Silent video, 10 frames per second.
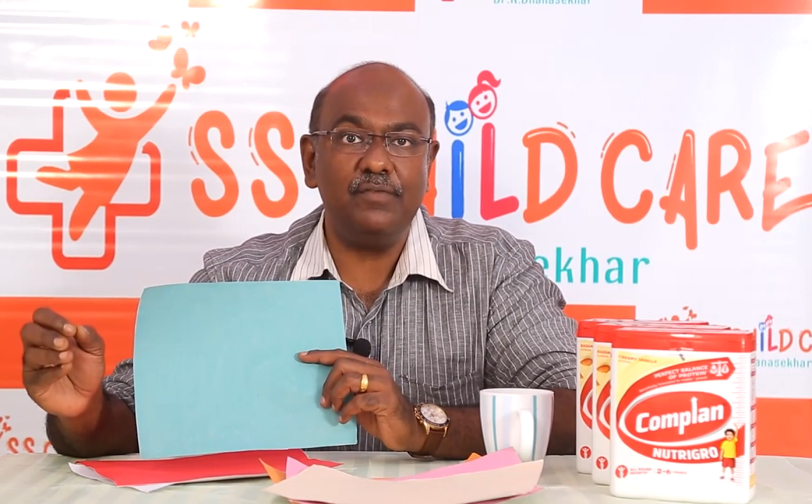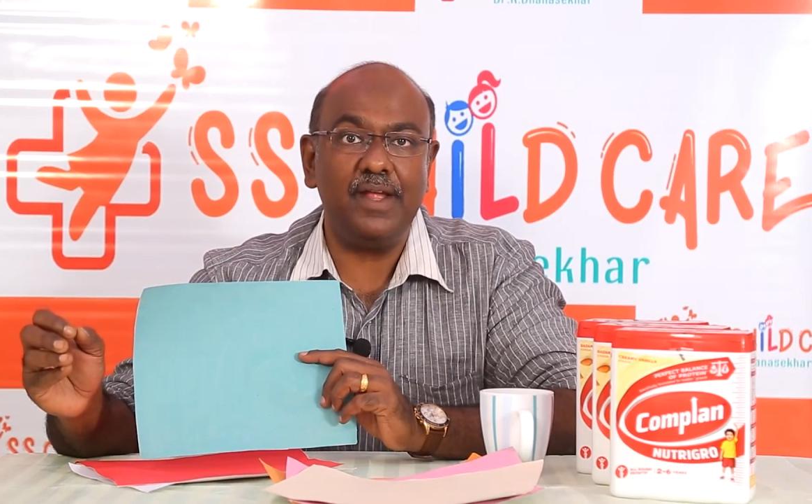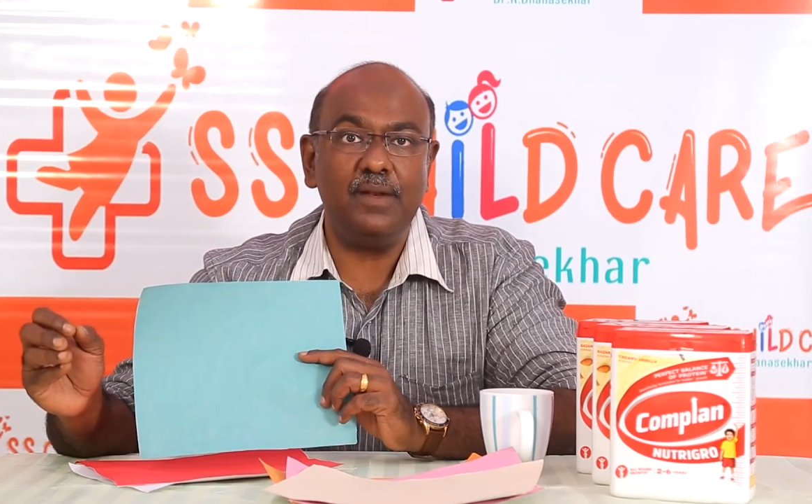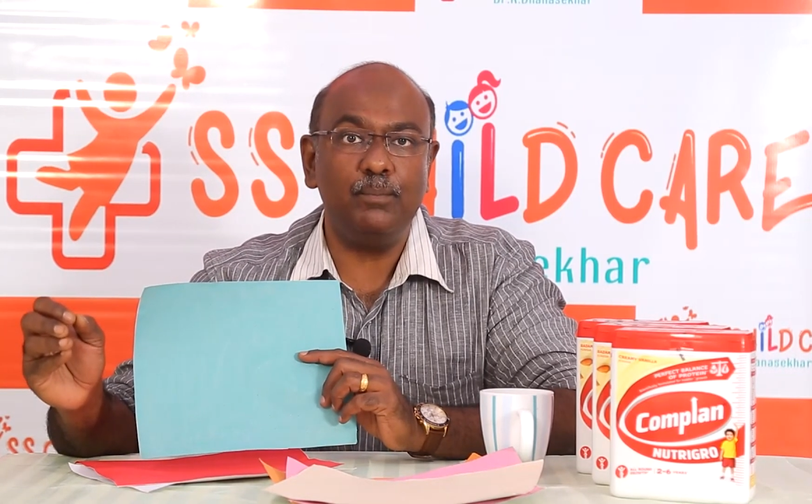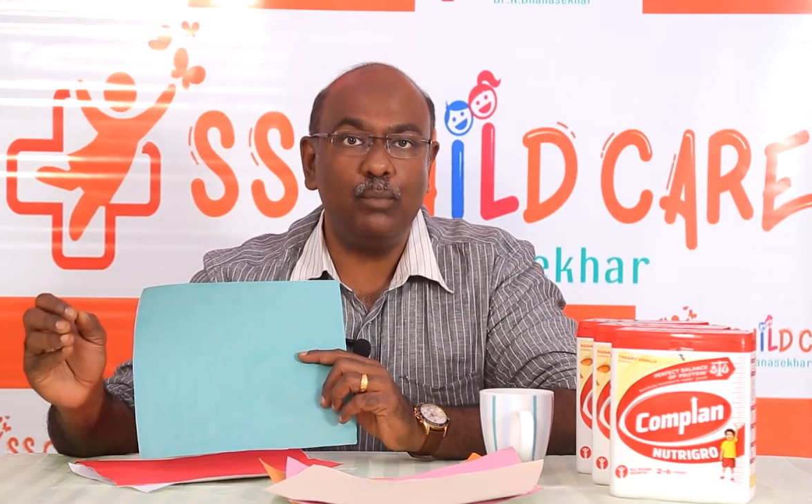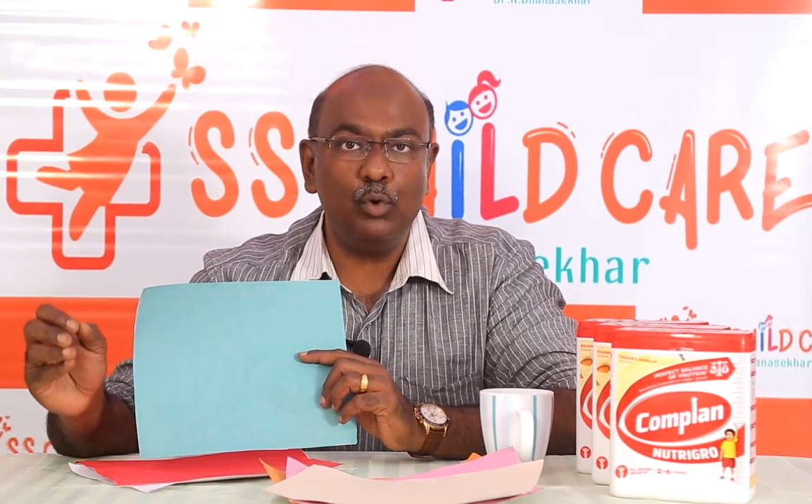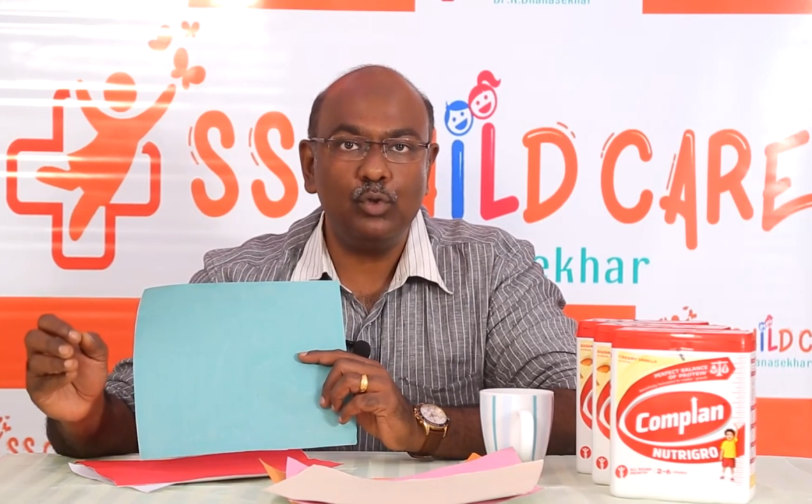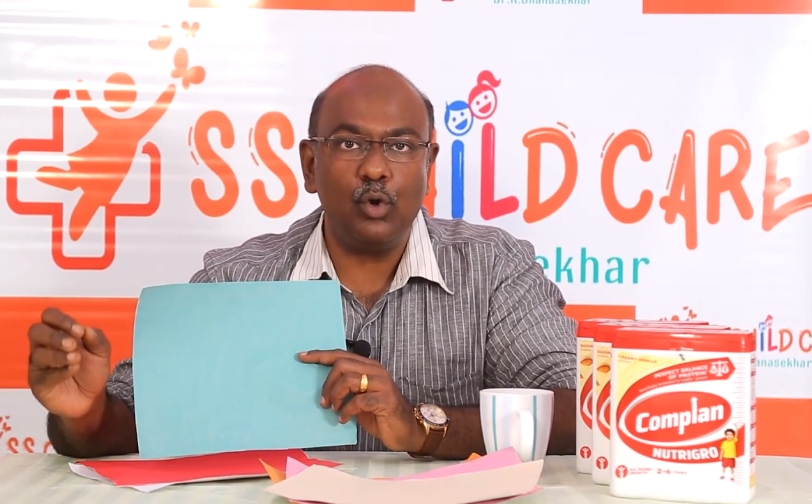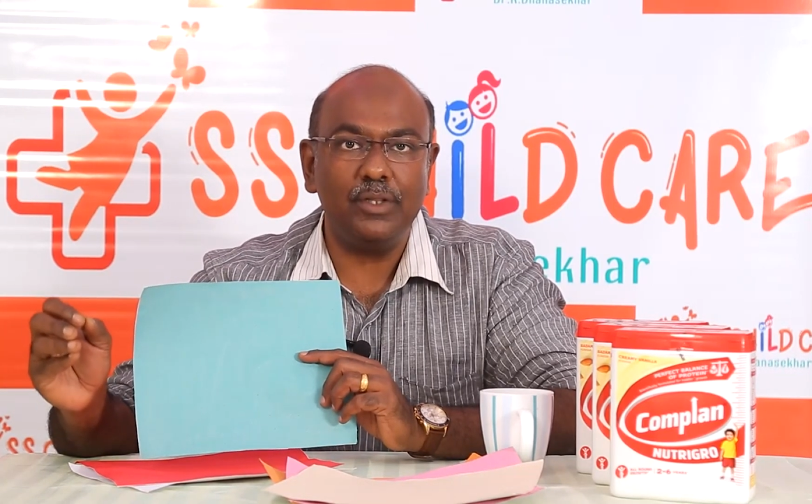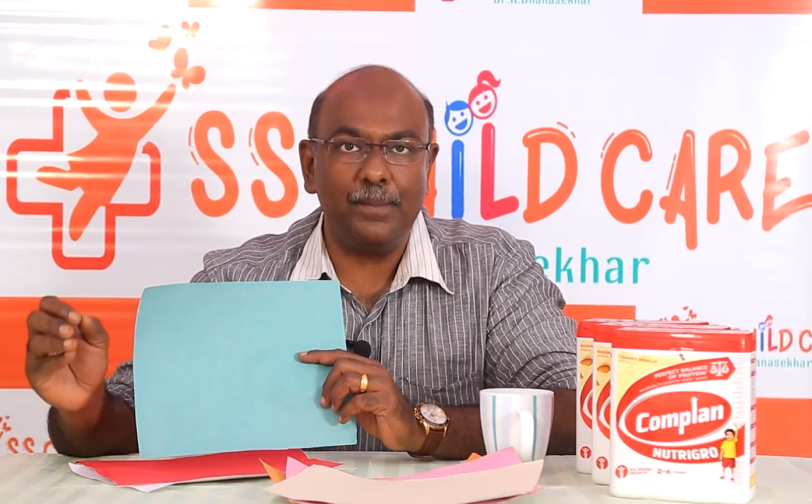fed
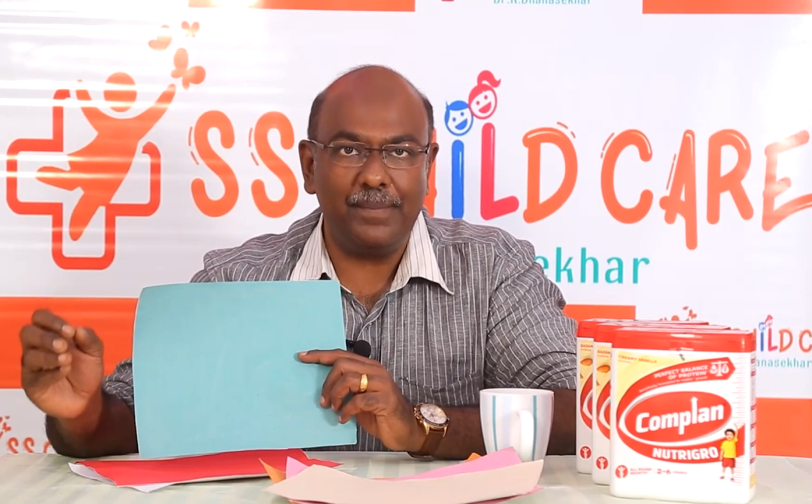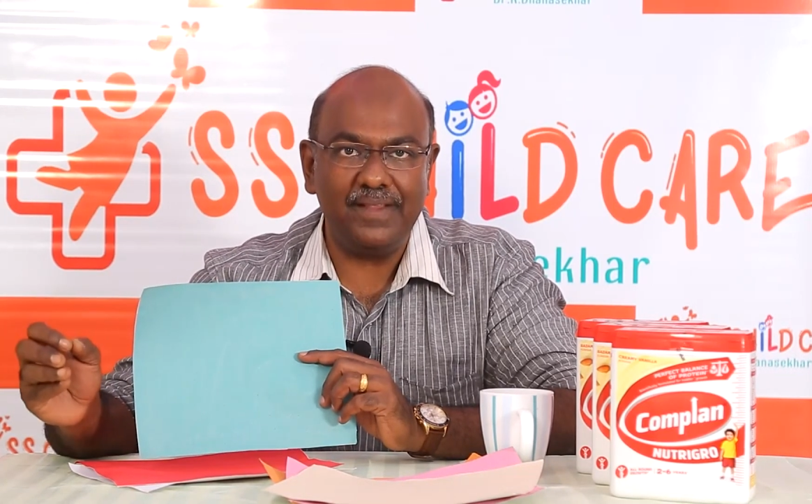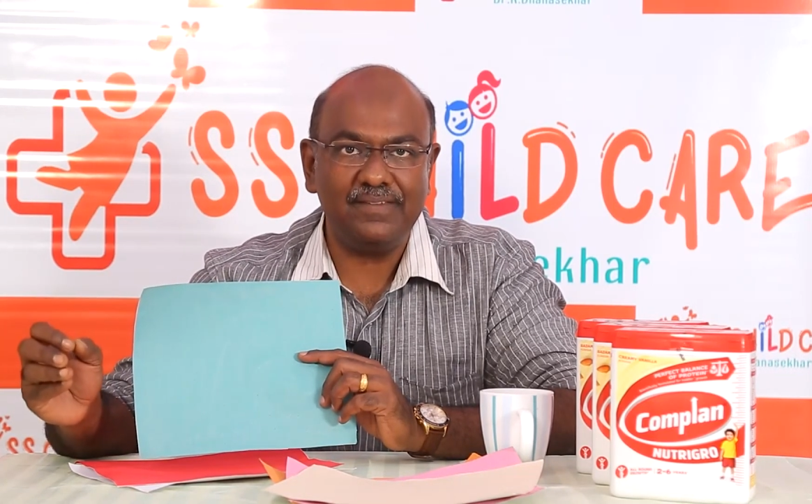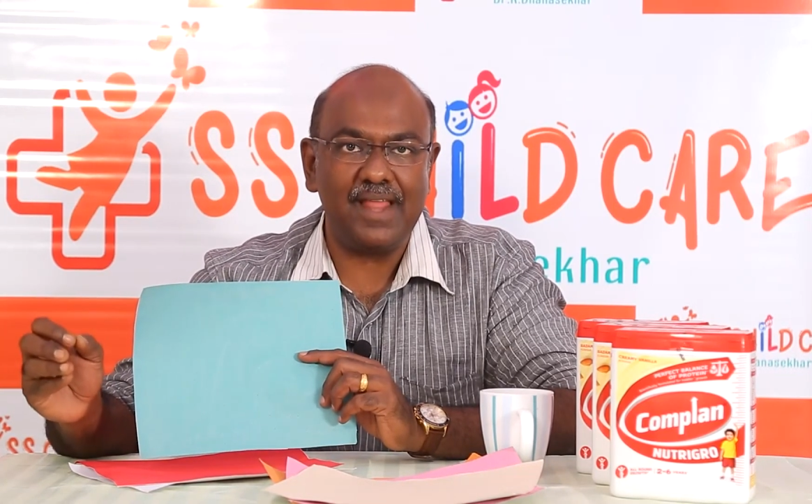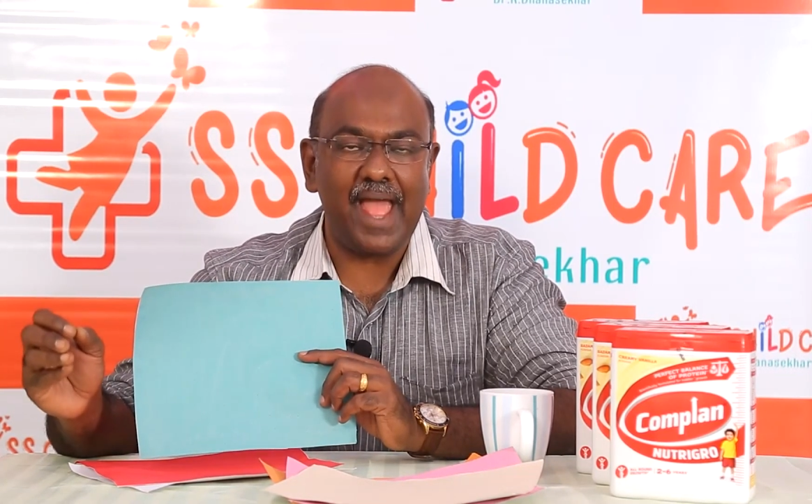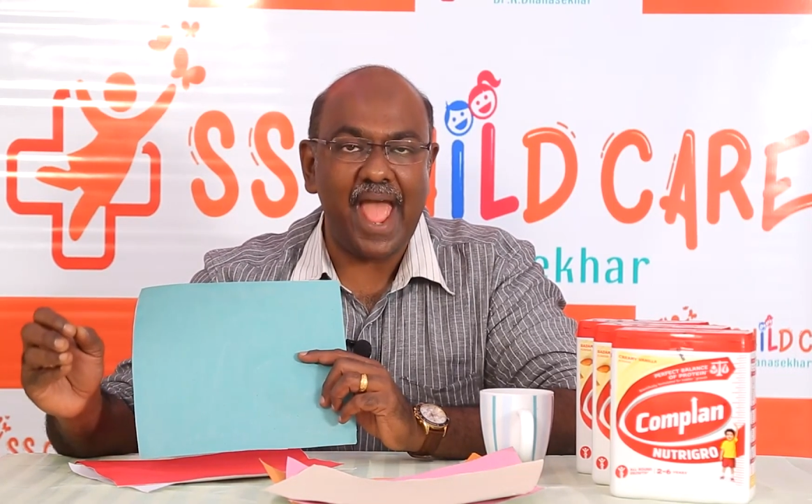both on the breast